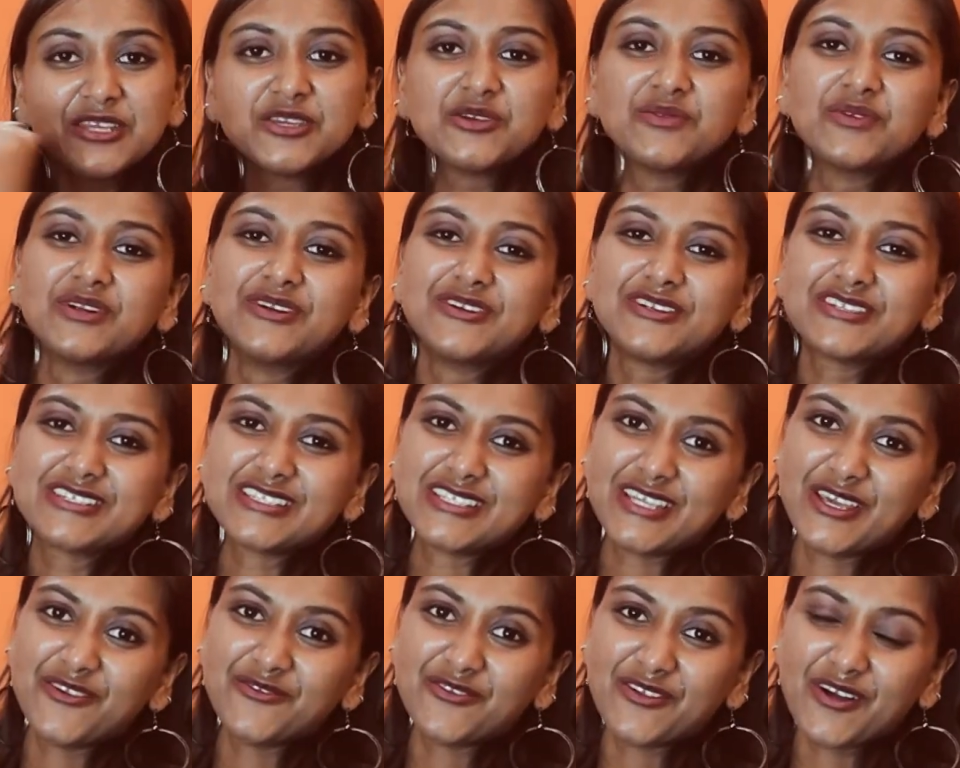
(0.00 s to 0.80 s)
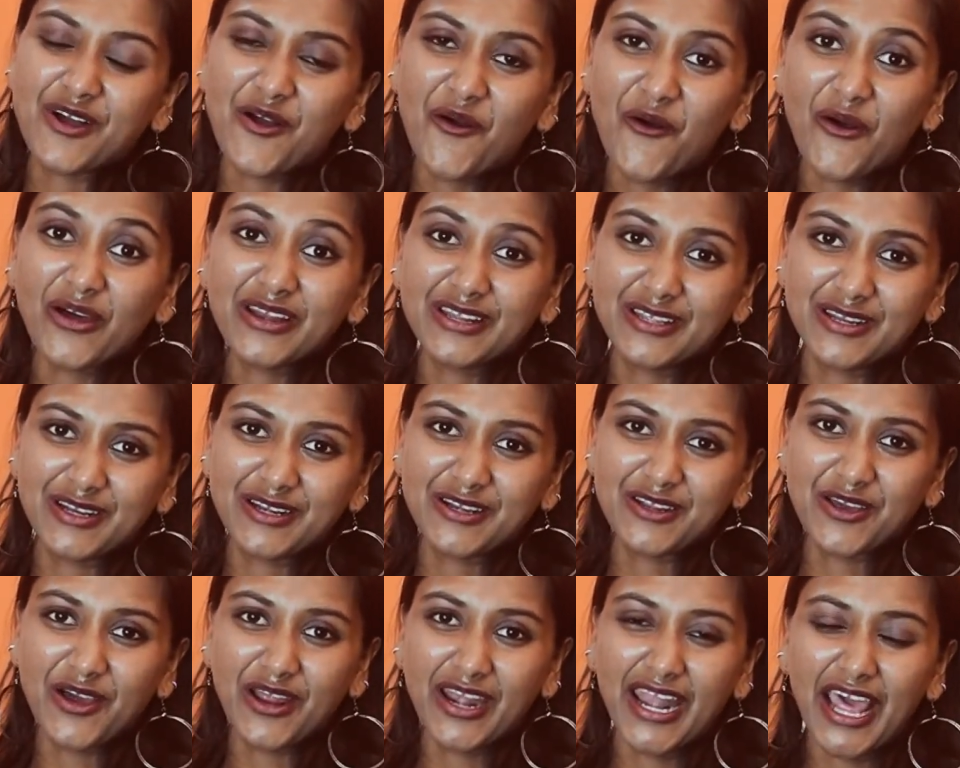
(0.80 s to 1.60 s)
you will receive honor
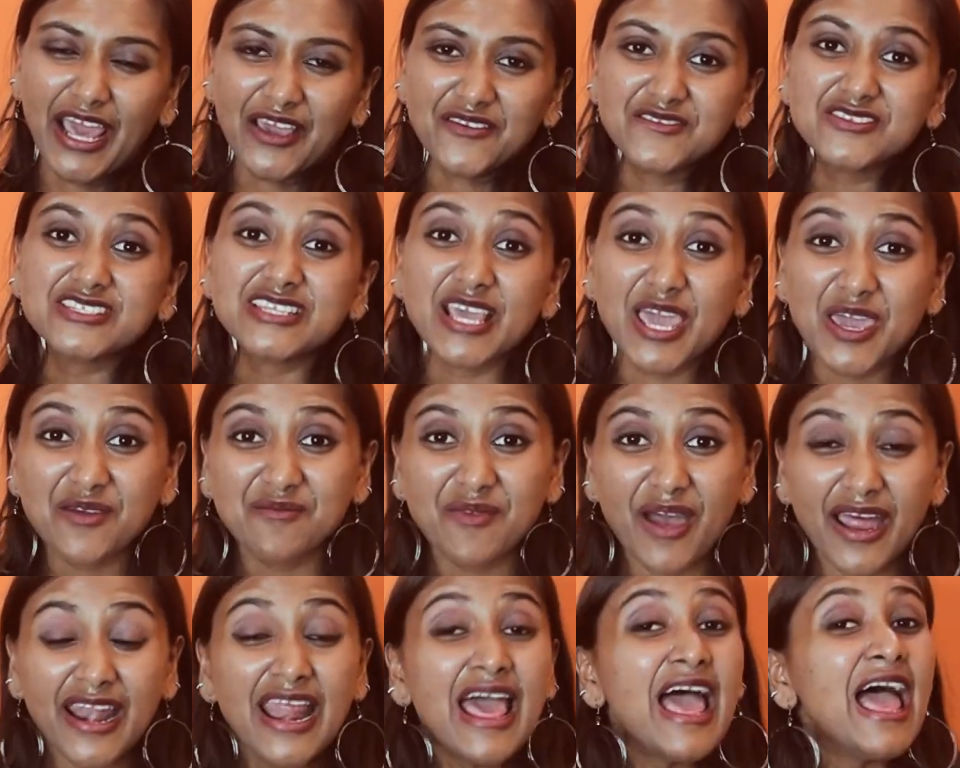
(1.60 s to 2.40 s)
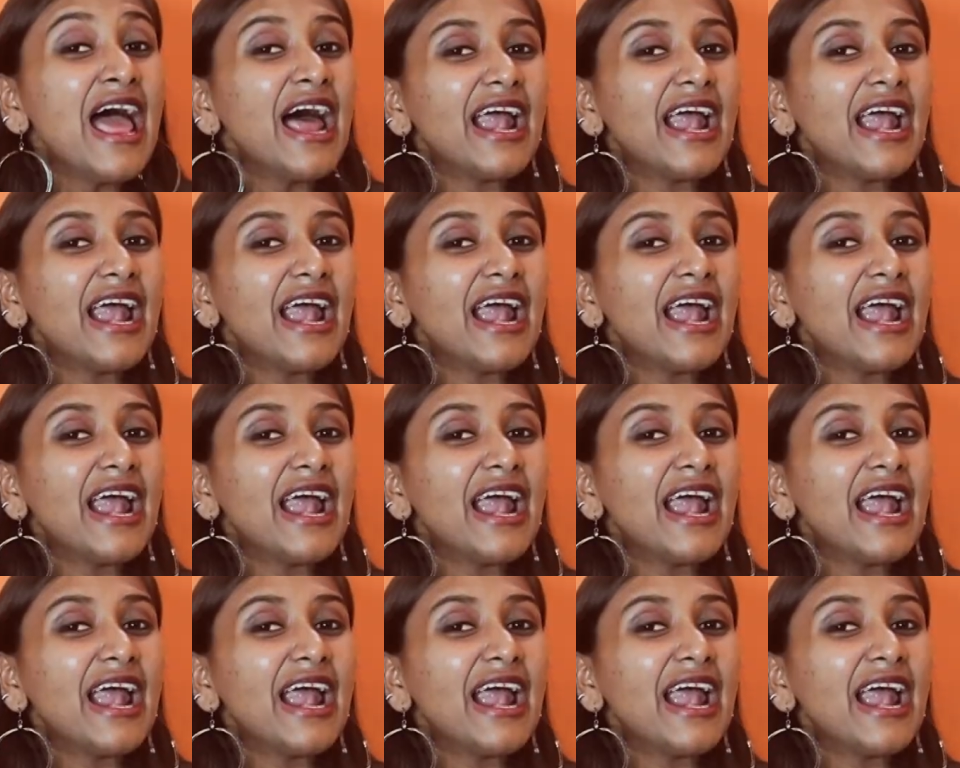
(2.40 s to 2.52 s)
in your lives. Amen.